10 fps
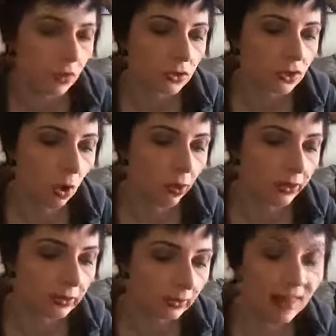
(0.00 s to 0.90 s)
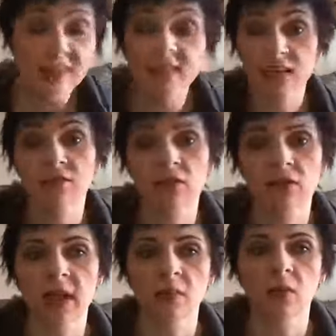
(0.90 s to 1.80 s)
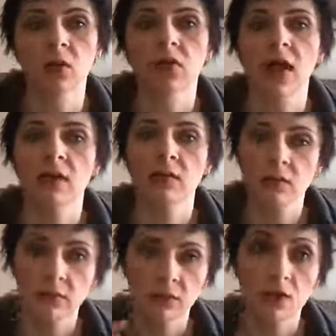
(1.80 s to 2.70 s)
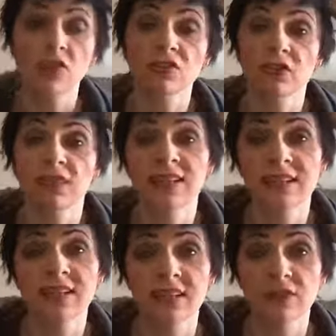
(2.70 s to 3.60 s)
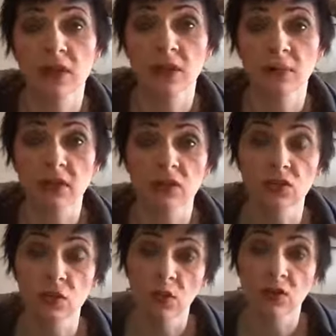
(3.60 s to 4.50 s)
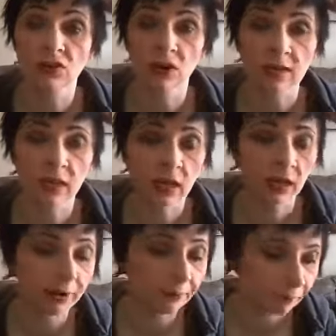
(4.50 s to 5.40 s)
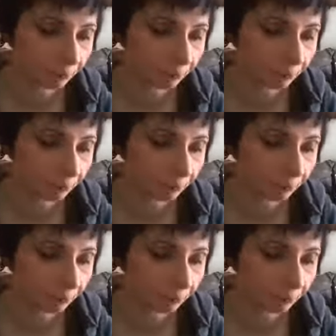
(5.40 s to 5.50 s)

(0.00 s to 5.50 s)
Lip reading: So let's say, for example, that consciousness is indeed fundamental, so we are translating it.